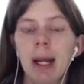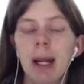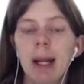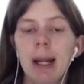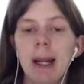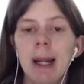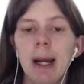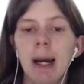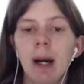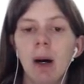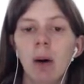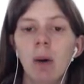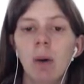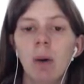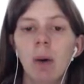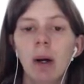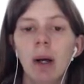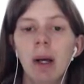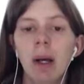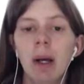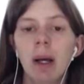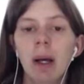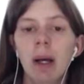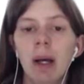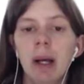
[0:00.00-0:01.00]
Now
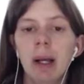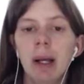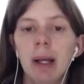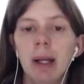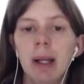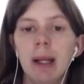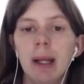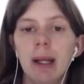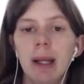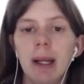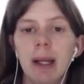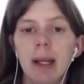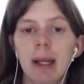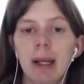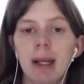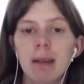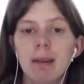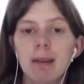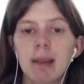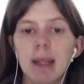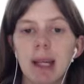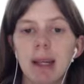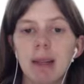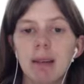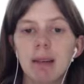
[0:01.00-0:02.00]
it
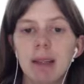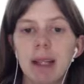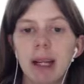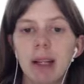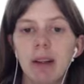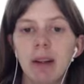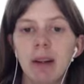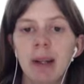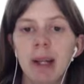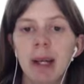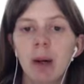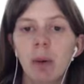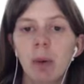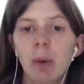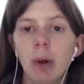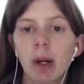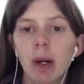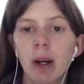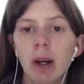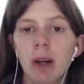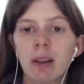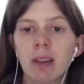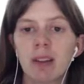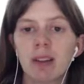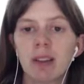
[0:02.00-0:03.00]
says that the net work
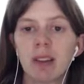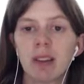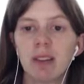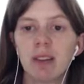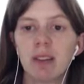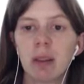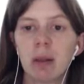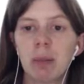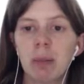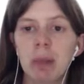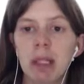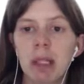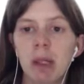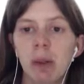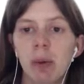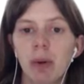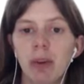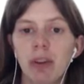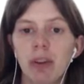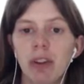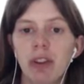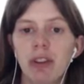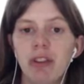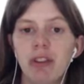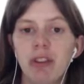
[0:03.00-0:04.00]
on a system
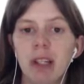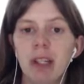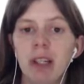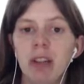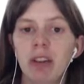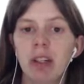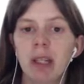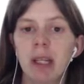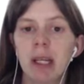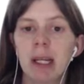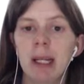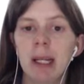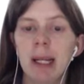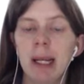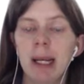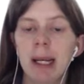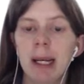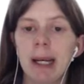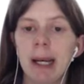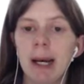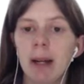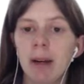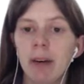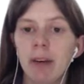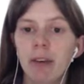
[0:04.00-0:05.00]
equals the change in kinetic
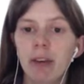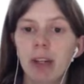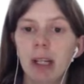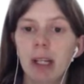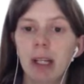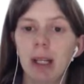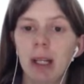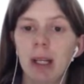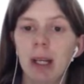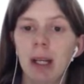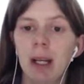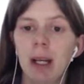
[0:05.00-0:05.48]
energy.